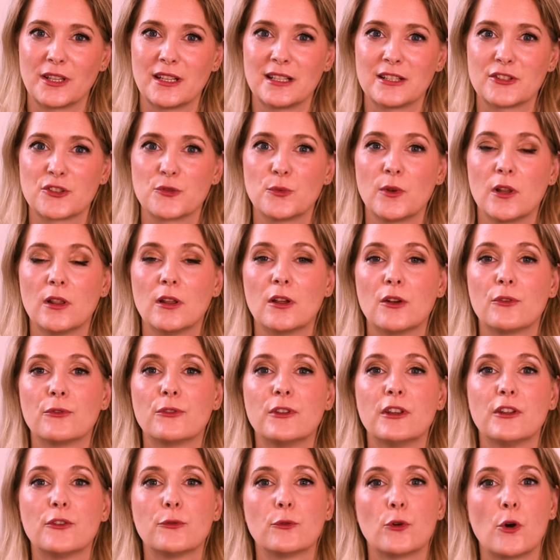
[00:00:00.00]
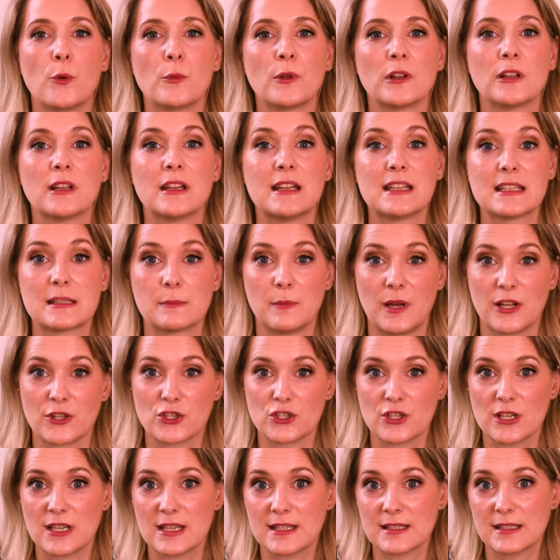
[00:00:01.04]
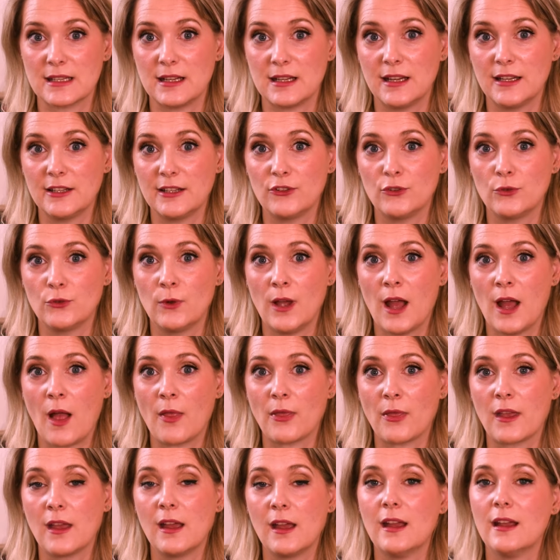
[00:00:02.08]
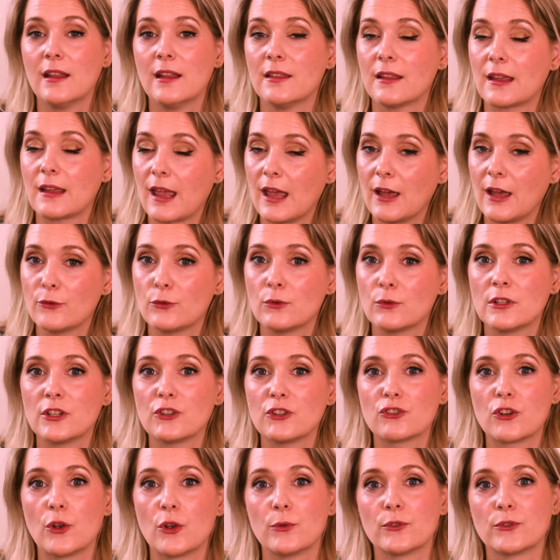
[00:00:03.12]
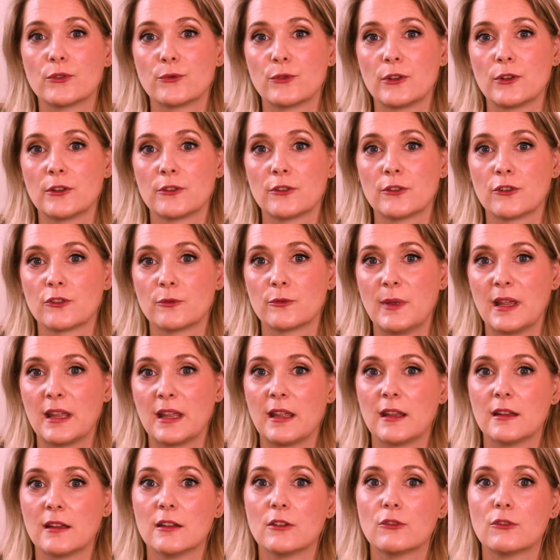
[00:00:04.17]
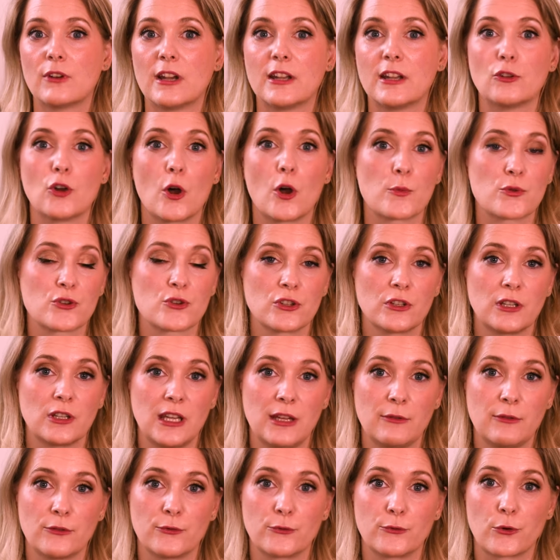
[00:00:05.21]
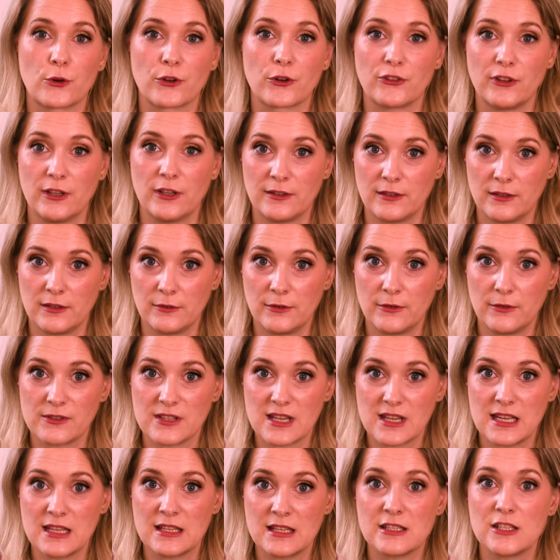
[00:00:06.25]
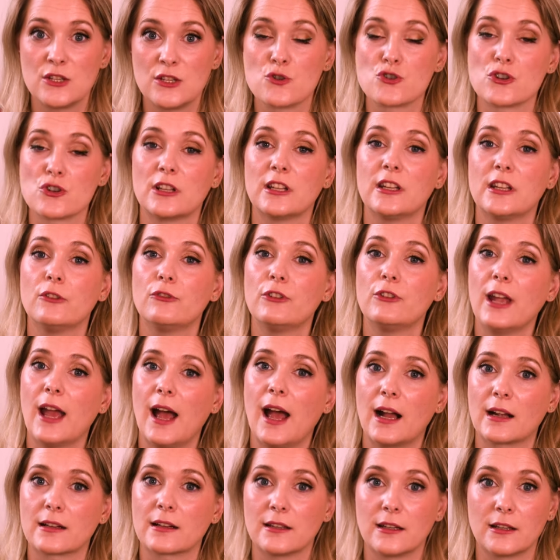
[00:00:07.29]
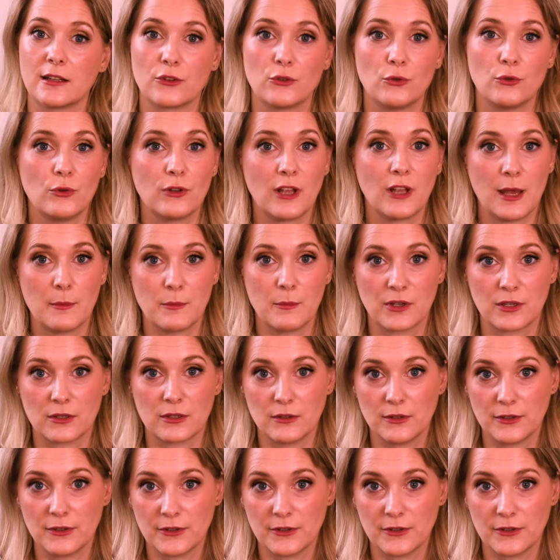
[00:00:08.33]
else will love this formula as much as I do, and the carefully chosen filters make it a great option even for sensitive skins usually reacting to chemical